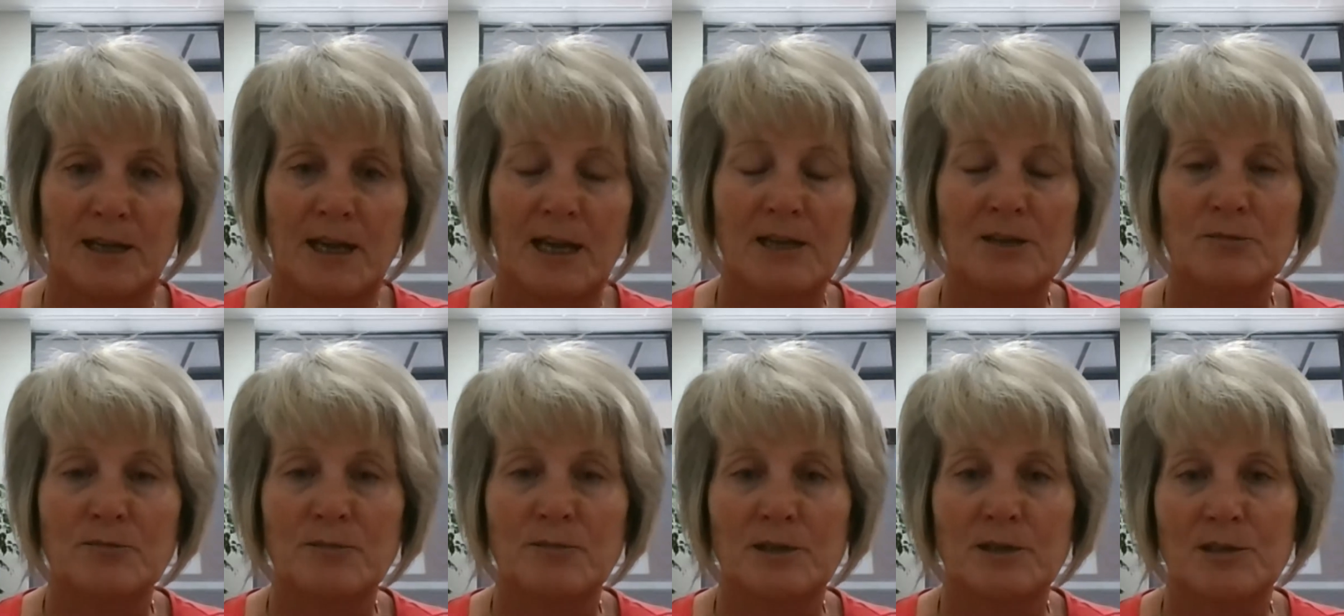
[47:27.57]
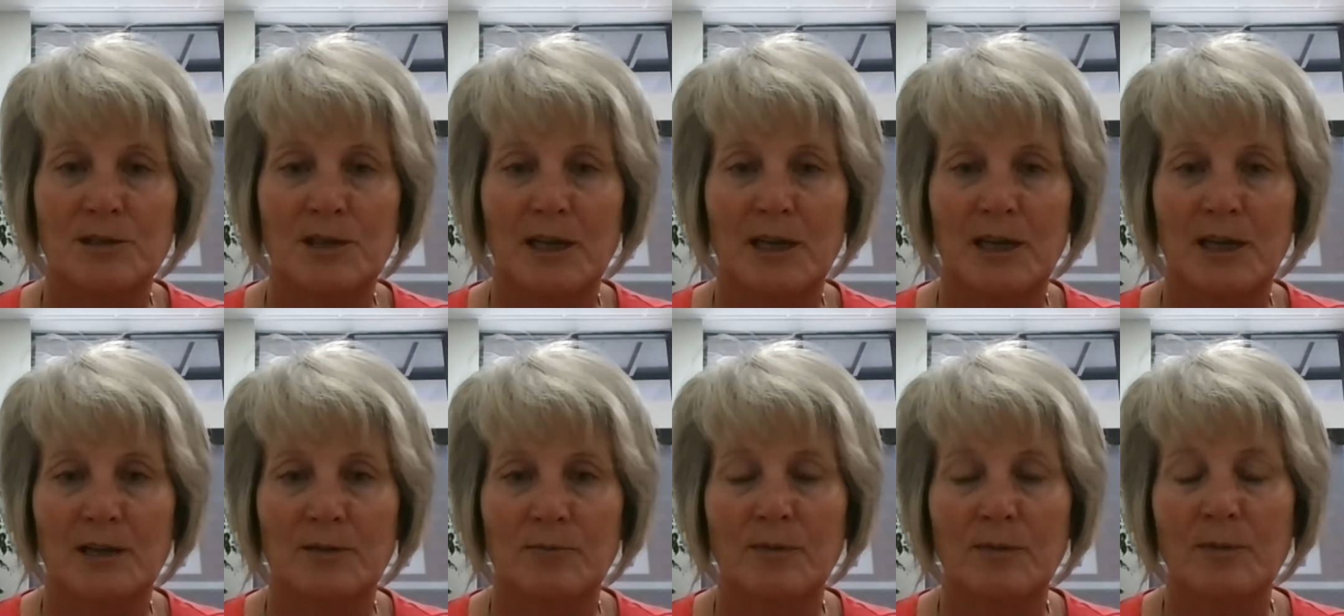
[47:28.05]
As we
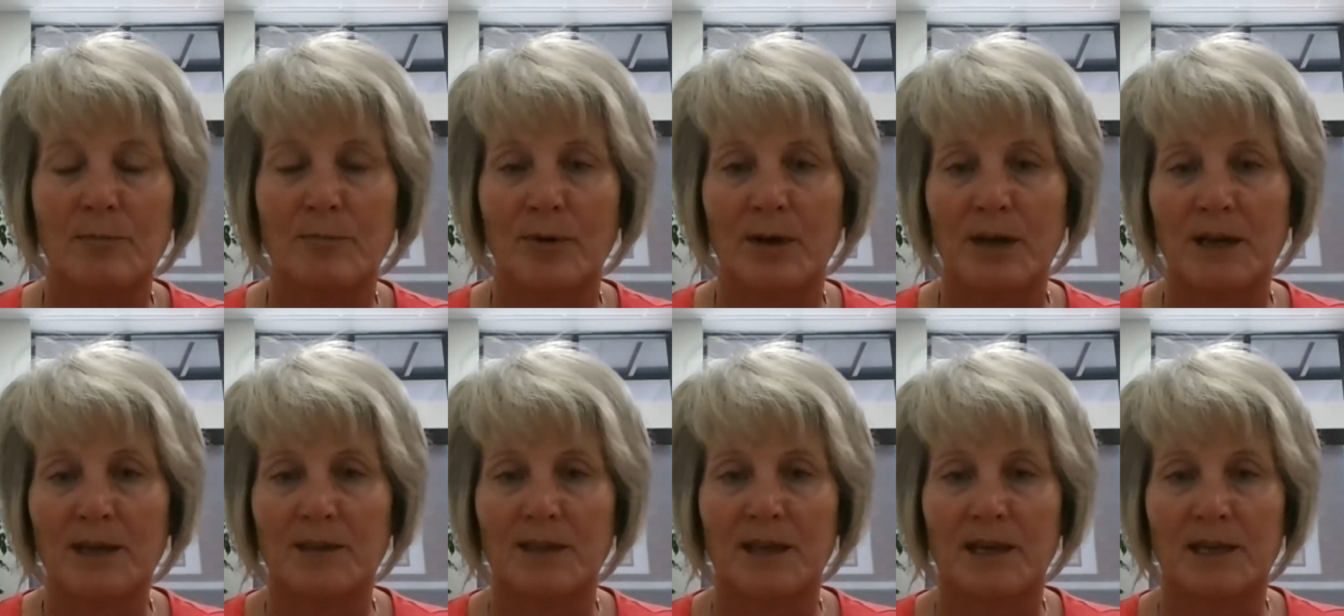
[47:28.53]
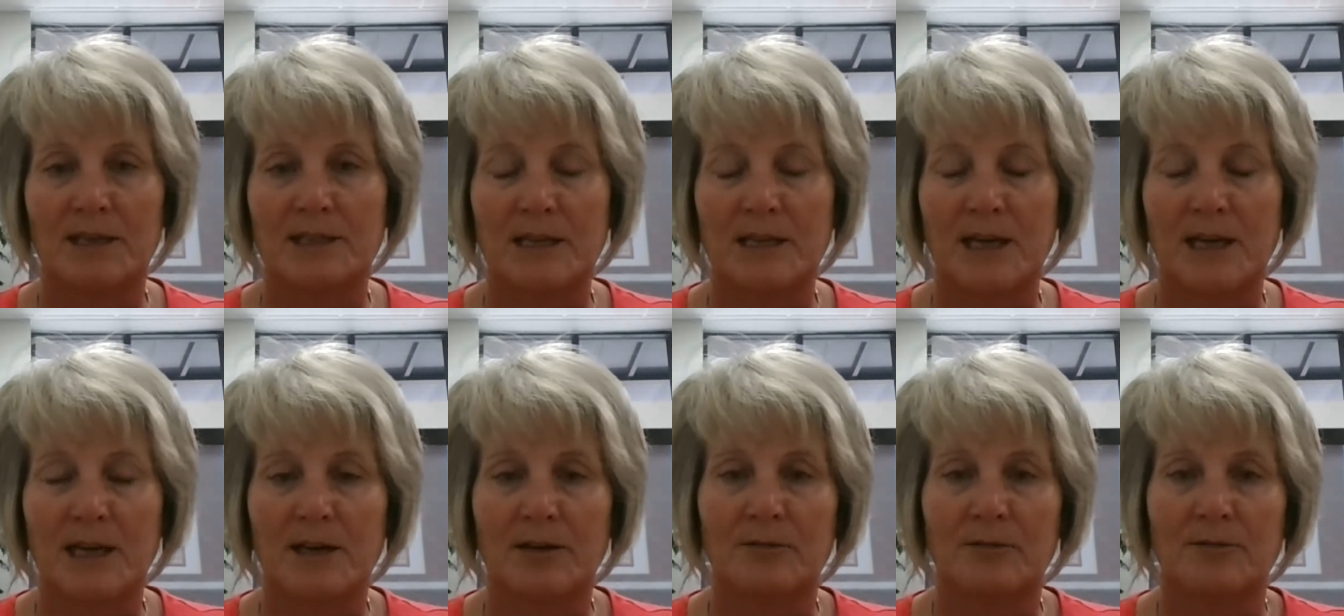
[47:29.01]
said, we break that
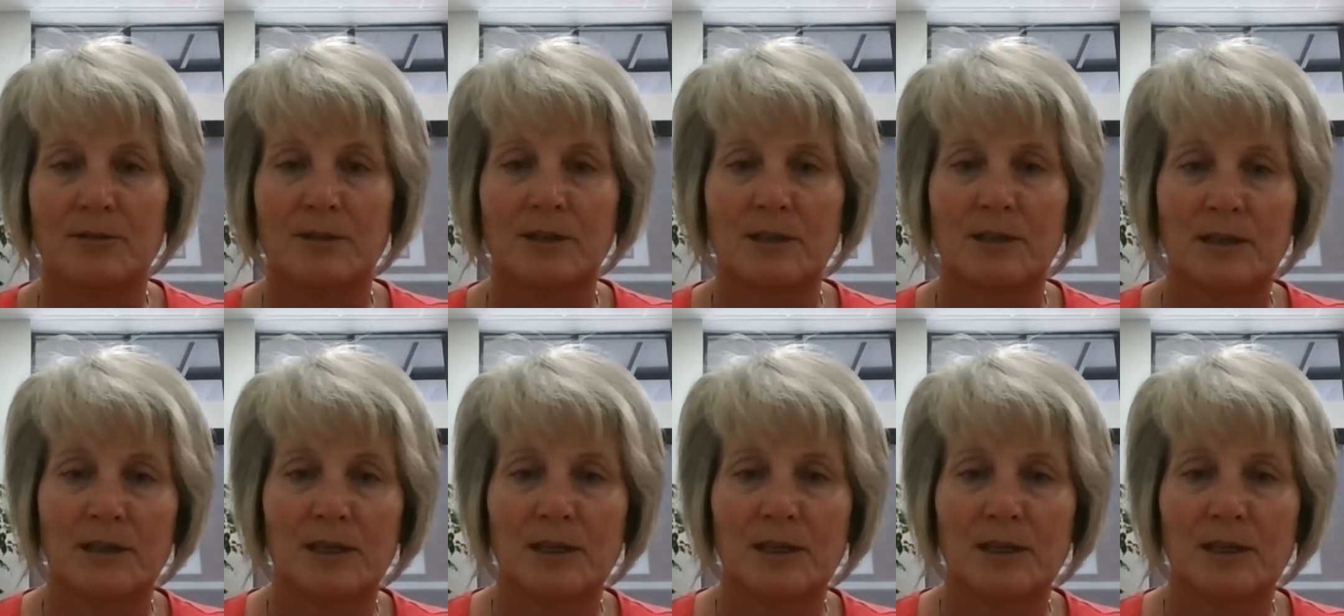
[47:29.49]
down,